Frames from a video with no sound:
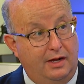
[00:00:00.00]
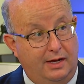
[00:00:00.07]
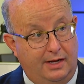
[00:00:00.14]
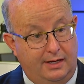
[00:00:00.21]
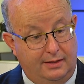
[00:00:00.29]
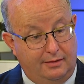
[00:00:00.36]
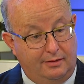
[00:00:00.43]

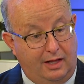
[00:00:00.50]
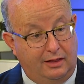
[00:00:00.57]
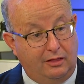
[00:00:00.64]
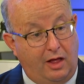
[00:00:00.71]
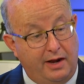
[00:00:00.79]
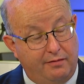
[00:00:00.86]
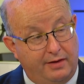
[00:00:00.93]
A
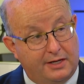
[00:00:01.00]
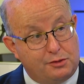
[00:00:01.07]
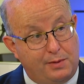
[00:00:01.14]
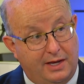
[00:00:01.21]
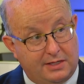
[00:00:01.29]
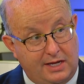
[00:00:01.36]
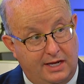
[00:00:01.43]
lot of
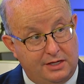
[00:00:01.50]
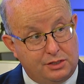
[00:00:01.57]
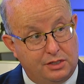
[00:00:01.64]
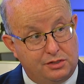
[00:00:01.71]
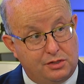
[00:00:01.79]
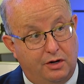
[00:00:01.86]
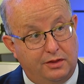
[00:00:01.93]

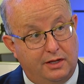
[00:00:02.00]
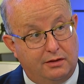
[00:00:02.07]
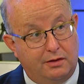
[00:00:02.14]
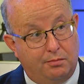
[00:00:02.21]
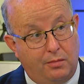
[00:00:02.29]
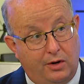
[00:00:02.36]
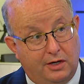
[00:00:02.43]
expectations are that
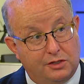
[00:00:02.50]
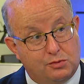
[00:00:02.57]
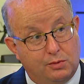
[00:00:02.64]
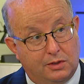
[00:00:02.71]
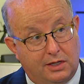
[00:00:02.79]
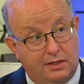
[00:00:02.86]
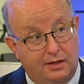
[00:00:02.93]
the markets
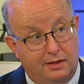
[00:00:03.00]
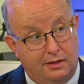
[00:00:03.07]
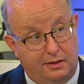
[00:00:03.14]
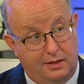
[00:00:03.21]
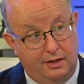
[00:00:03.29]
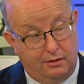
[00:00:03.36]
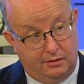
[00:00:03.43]
will,
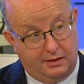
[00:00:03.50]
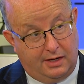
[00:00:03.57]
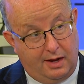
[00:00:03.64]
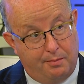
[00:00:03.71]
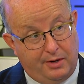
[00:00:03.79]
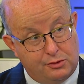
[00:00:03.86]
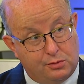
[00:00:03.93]

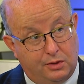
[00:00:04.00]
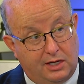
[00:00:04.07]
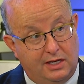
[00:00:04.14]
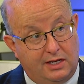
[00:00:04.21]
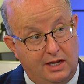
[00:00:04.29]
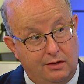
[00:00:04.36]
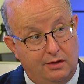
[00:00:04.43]
companies will
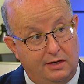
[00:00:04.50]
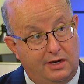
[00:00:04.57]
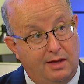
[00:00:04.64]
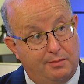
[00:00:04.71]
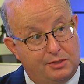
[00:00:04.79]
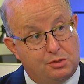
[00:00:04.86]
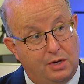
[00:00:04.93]
continue to
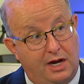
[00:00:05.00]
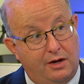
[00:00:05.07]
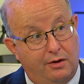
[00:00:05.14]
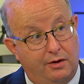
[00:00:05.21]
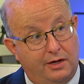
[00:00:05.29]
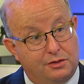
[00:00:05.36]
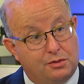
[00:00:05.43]
demonstrate
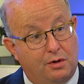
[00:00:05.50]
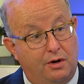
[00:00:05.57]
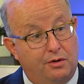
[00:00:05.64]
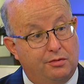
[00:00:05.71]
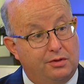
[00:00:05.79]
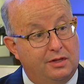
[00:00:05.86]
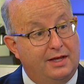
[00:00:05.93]
earnings
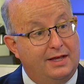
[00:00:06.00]
growth.